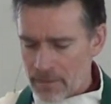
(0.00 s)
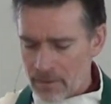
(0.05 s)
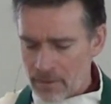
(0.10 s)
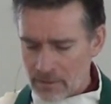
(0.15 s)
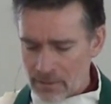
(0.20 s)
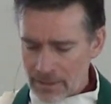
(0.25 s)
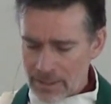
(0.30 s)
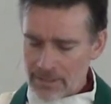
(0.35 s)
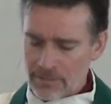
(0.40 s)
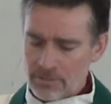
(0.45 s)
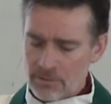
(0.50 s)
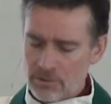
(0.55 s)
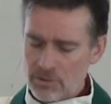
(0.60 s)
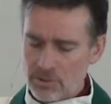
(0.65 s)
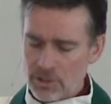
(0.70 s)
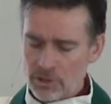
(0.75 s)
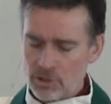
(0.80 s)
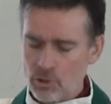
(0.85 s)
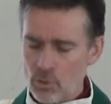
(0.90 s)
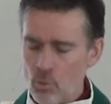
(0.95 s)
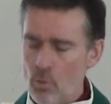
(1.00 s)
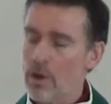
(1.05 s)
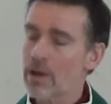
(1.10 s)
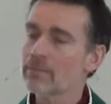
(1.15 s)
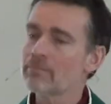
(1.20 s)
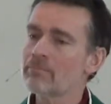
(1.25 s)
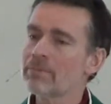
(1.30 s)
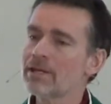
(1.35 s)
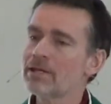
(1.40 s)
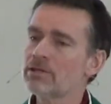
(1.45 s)
let such a
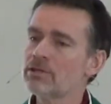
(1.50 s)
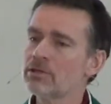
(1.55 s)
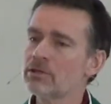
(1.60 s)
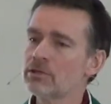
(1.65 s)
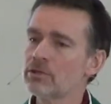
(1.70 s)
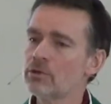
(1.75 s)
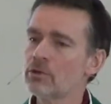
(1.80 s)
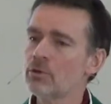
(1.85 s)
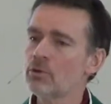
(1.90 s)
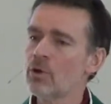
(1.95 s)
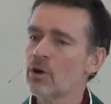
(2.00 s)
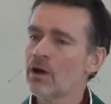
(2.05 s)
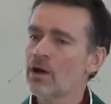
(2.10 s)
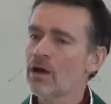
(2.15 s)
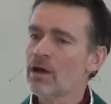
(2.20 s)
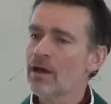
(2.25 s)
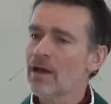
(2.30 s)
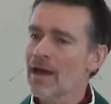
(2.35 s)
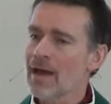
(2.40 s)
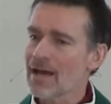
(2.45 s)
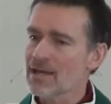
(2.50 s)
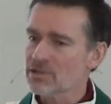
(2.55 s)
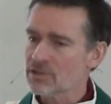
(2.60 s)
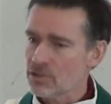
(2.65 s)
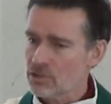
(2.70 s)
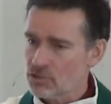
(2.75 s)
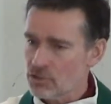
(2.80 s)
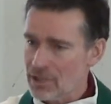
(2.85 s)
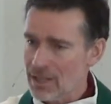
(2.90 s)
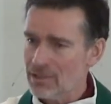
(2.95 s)
one be to you as
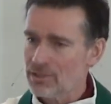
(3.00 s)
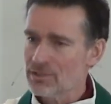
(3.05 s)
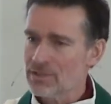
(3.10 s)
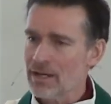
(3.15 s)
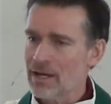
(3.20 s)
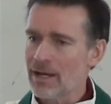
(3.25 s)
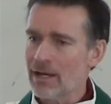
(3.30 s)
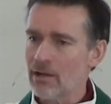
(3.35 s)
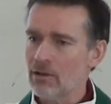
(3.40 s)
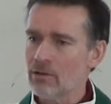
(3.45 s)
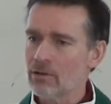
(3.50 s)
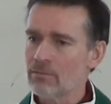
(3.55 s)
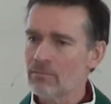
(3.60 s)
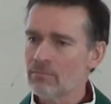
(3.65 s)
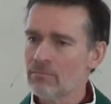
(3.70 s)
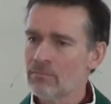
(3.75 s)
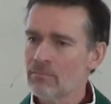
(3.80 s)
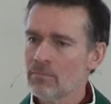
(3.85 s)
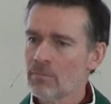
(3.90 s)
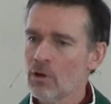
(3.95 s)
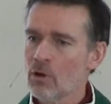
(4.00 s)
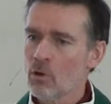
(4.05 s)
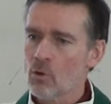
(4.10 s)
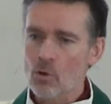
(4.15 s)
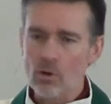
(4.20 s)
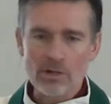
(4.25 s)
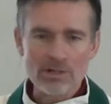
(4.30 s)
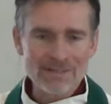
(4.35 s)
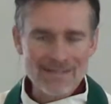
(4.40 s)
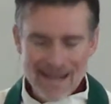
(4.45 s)
a Gentile
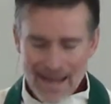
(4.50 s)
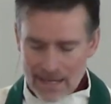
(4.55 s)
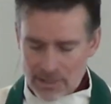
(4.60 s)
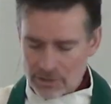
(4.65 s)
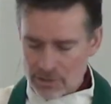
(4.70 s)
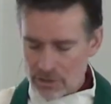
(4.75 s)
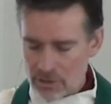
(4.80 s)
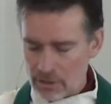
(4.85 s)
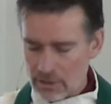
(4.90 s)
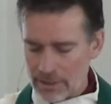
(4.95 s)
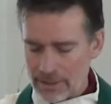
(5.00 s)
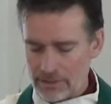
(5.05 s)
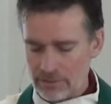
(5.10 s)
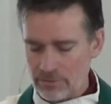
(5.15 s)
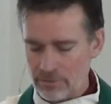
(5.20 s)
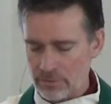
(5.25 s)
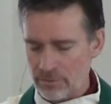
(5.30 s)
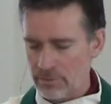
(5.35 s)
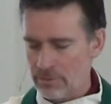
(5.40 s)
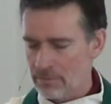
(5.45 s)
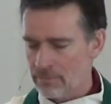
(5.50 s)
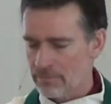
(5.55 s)
or a tax collector.